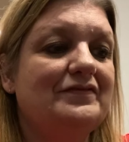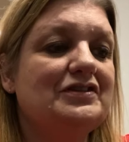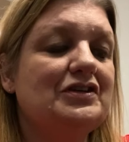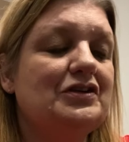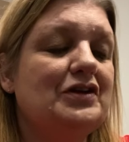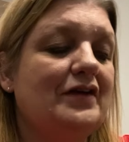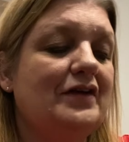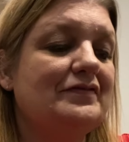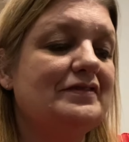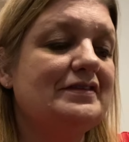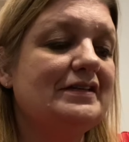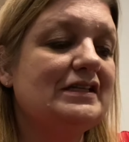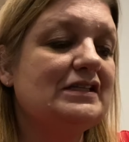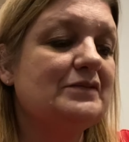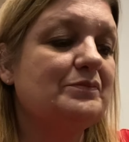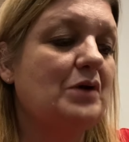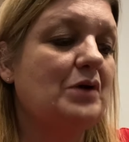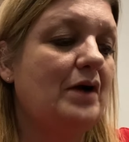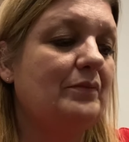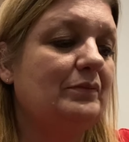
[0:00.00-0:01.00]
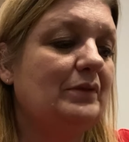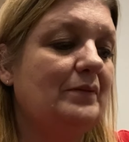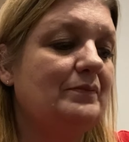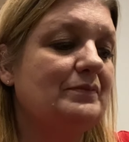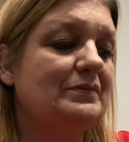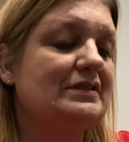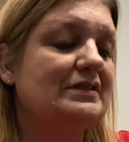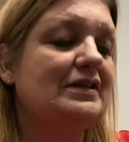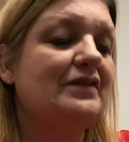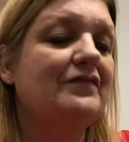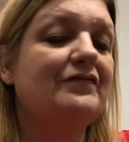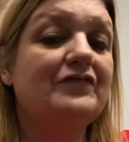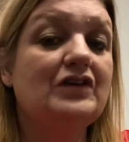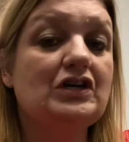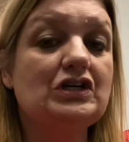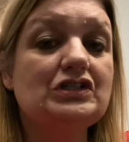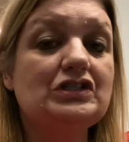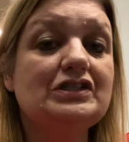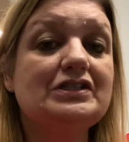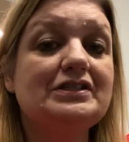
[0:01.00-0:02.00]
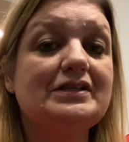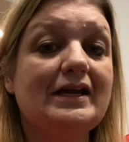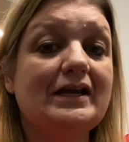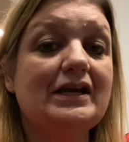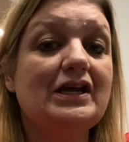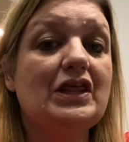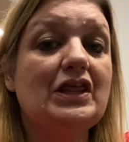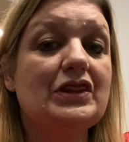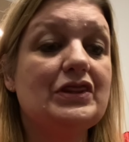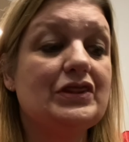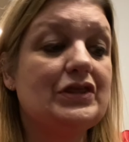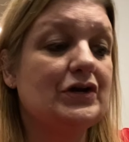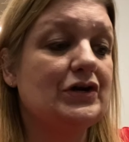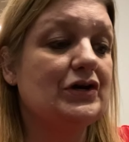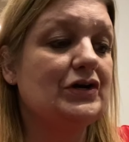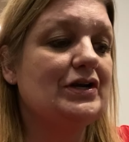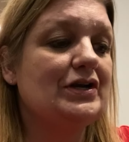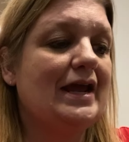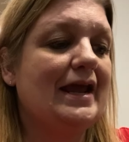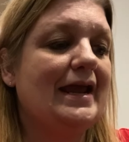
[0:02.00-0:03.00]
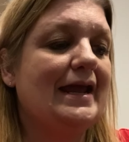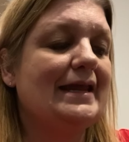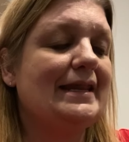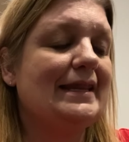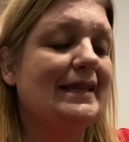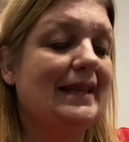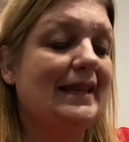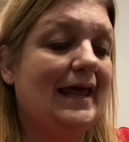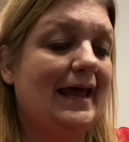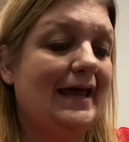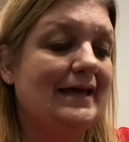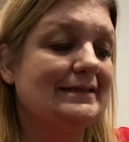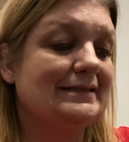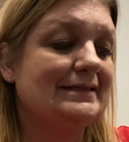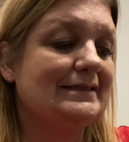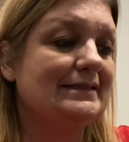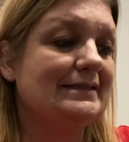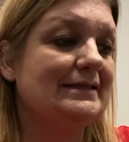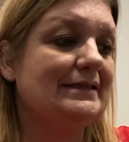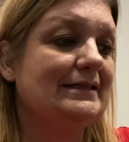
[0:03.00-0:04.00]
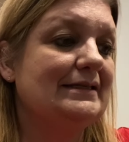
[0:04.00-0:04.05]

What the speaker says: you have 6 problems. First, second, third, and last.